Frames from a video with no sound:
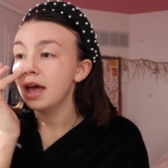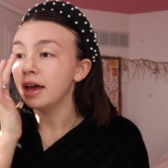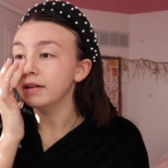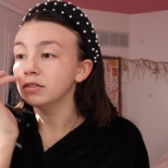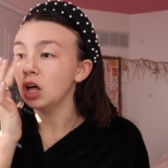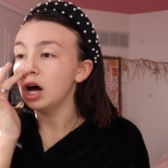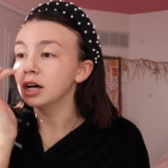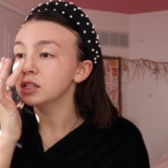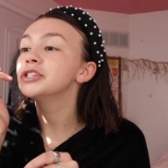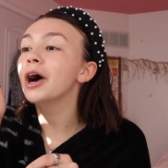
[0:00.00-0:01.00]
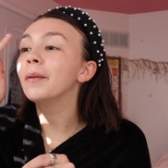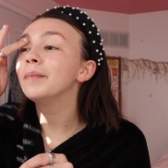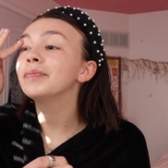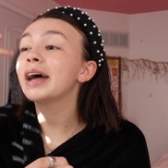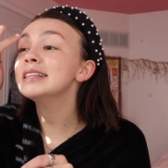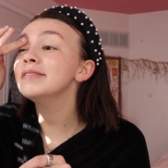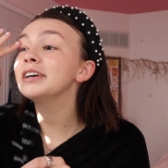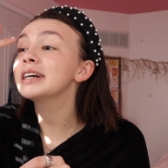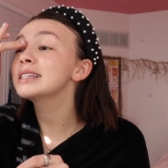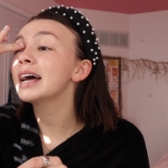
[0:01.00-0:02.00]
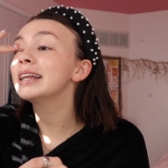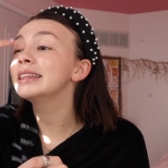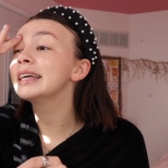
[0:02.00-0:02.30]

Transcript: in vlogs so that's a very exciting